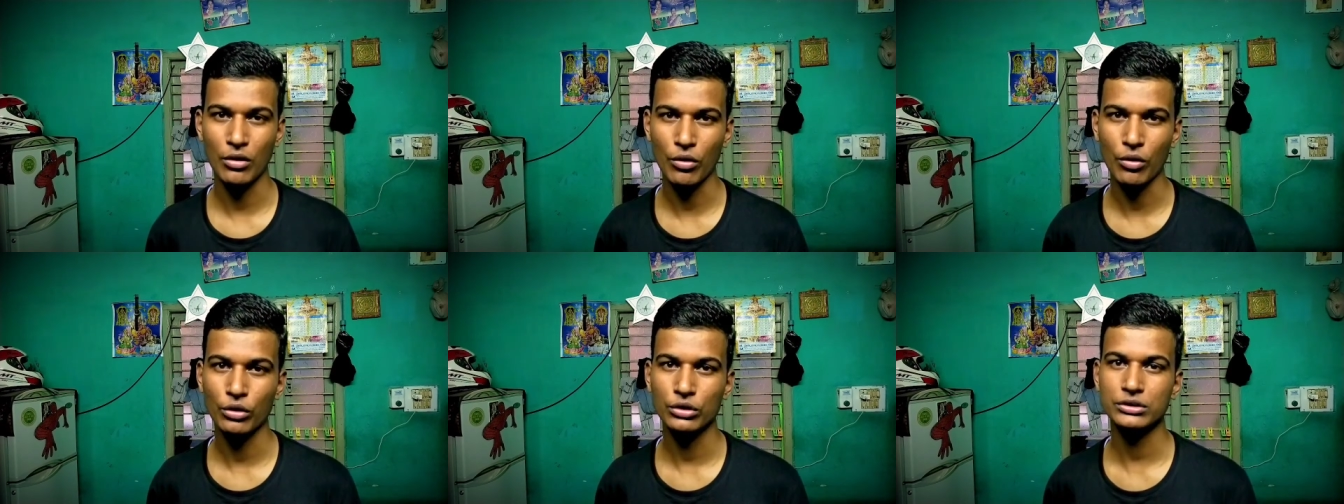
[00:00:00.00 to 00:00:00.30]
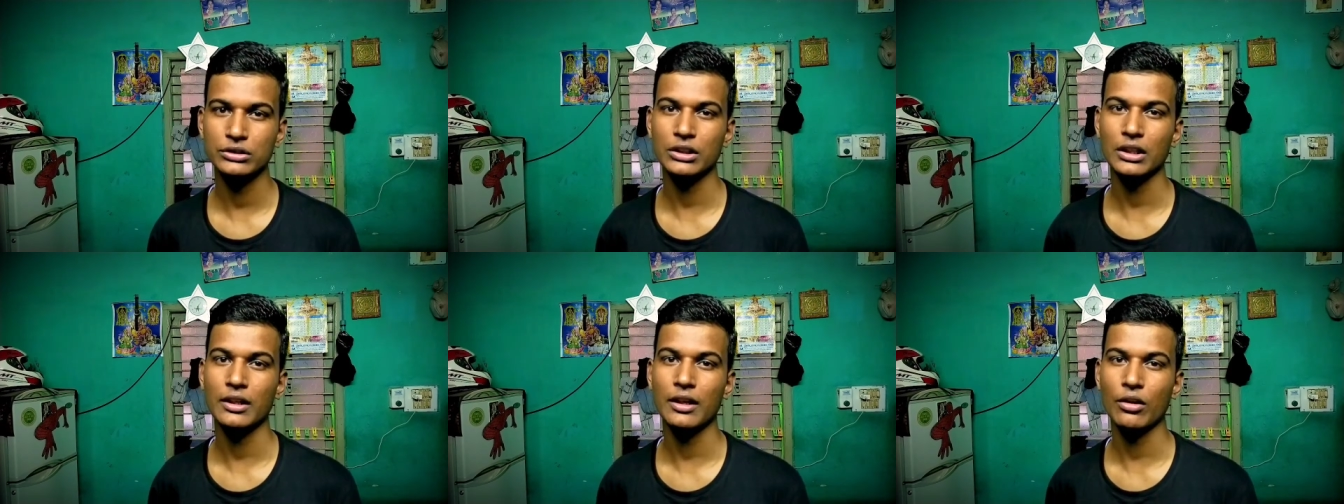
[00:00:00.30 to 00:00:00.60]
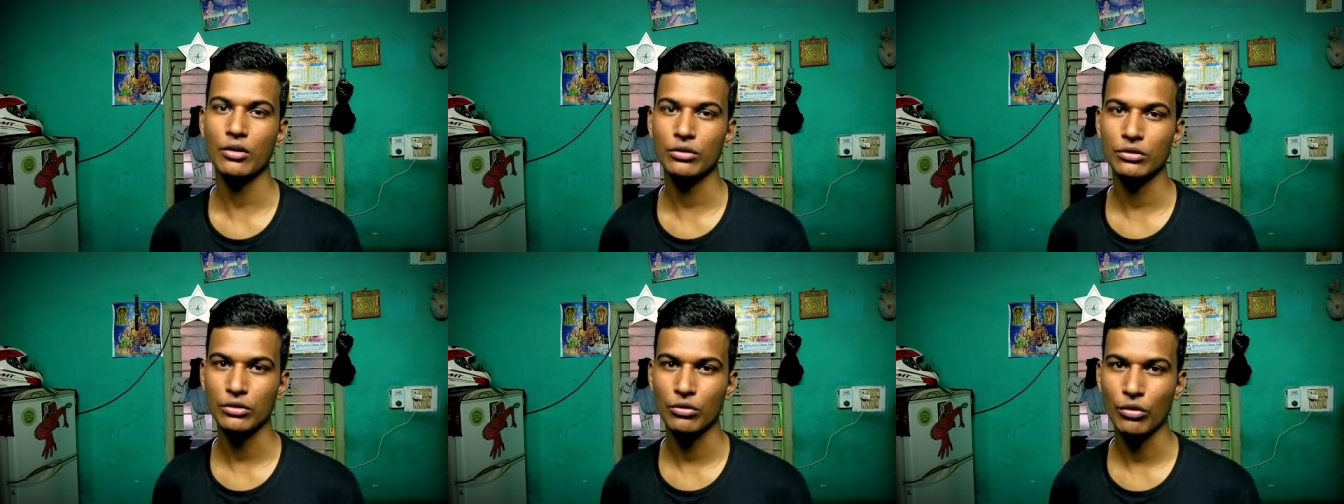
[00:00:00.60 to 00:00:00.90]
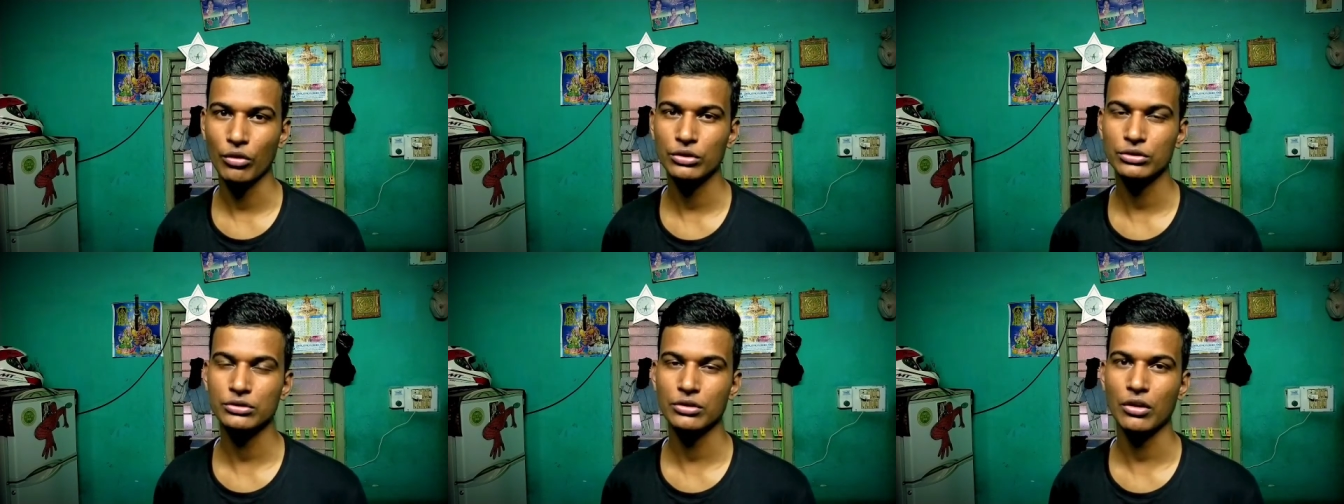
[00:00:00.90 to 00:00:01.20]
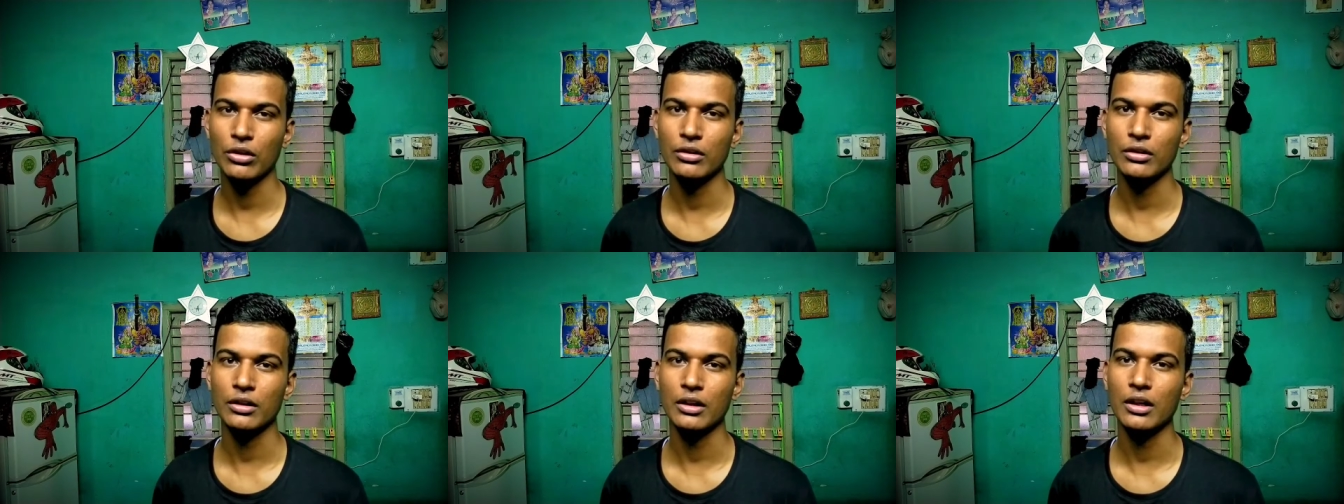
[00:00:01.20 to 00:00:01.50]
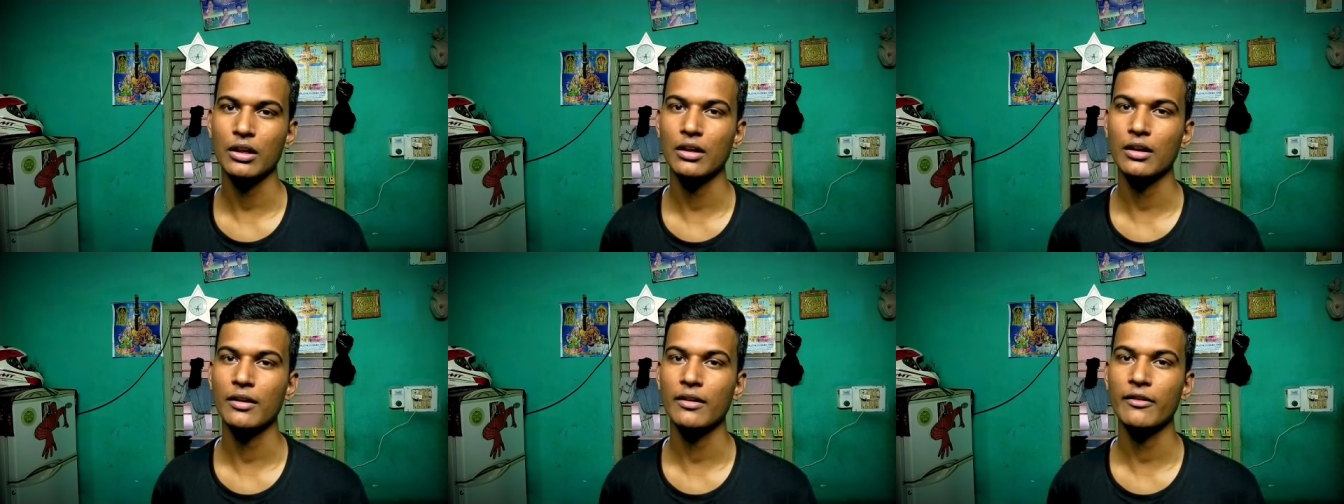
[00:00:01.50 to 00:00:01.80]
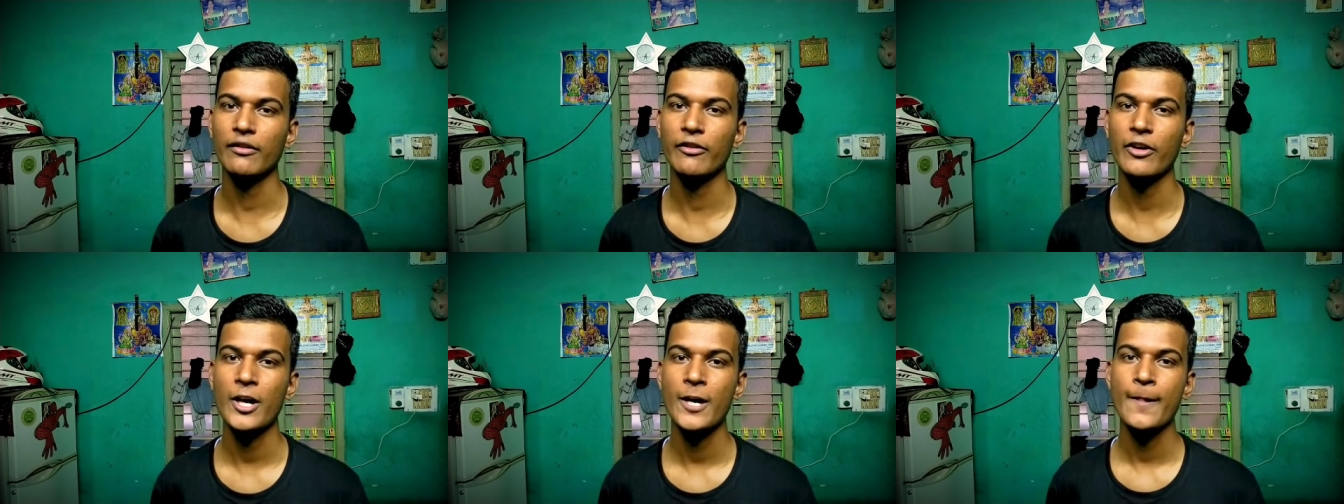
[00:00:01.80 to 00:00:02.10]
goes um, goes on
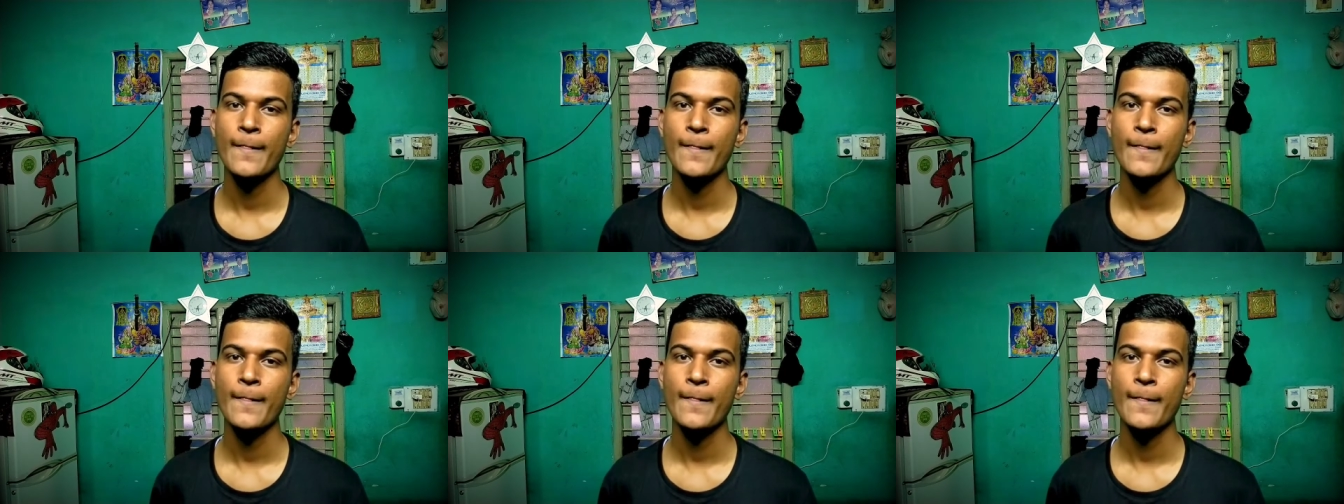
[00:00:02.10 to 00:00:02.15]
uh,